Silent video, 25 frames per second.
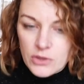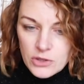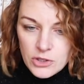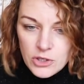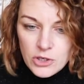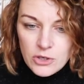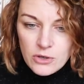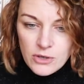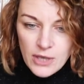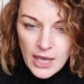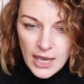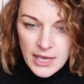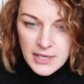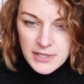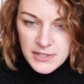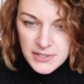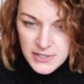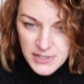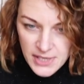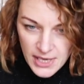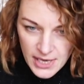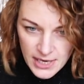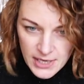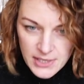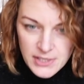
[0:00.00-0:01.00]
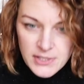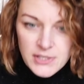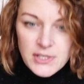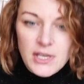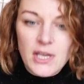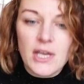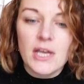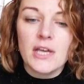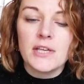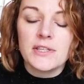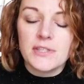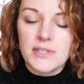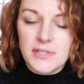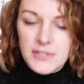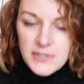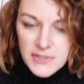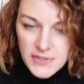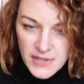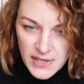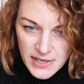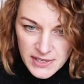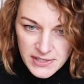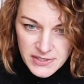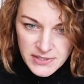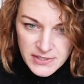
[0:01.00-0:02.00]
UK 6 to
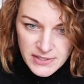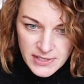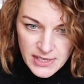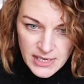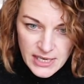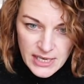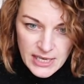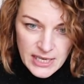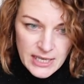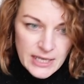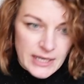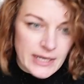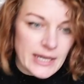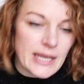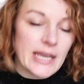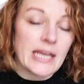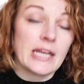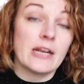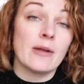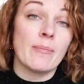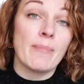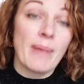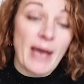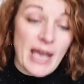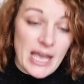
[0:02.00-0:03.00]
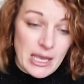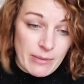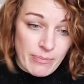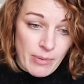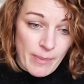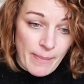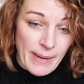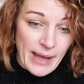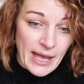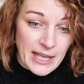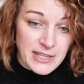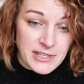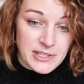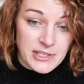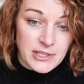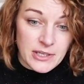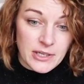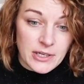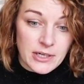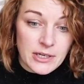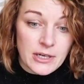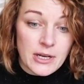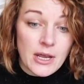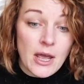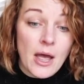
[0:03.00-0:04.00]
16 in a paper
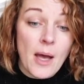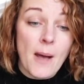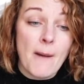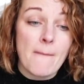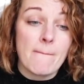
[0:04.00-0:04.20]
pattern,